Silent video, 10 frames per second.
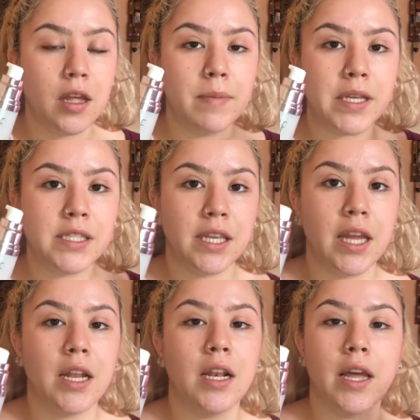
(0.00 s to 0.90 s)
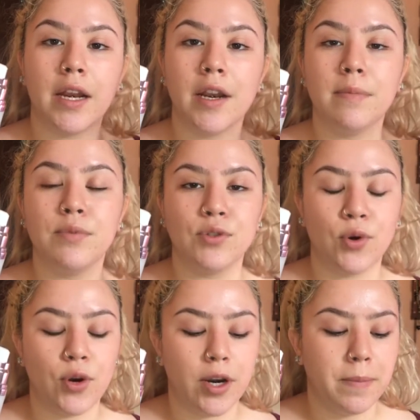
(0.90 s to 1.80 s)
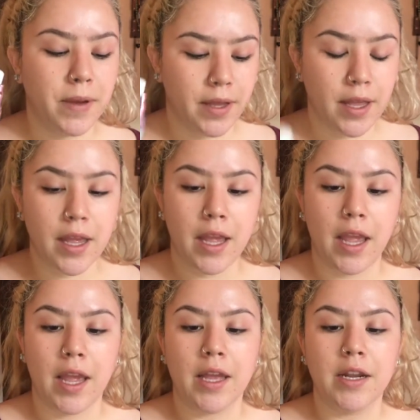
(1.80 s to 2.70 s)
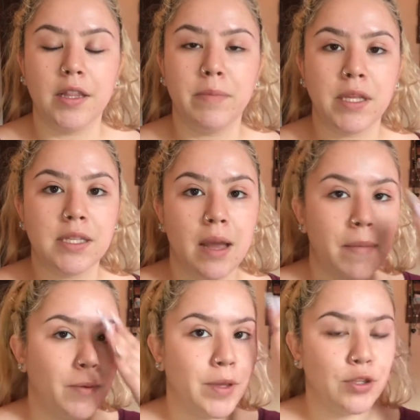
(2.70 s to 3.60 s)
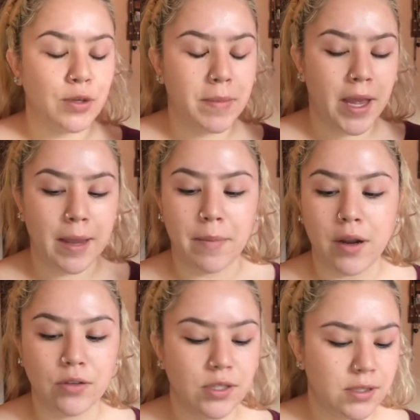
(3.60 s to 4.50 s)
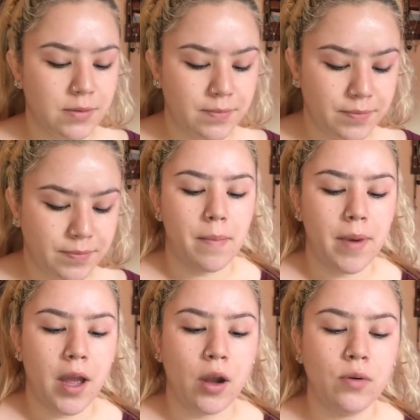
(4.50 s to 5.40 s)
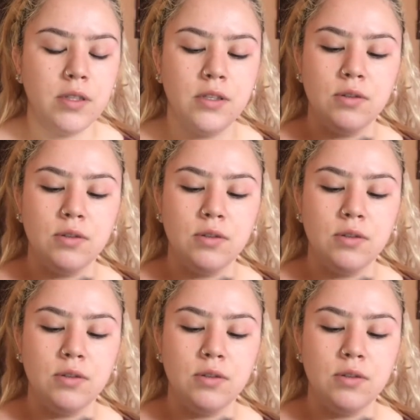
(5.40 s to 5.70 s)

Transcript: in my skin and let it absorb, and in the meantime I'll be doing my eyebrows. I always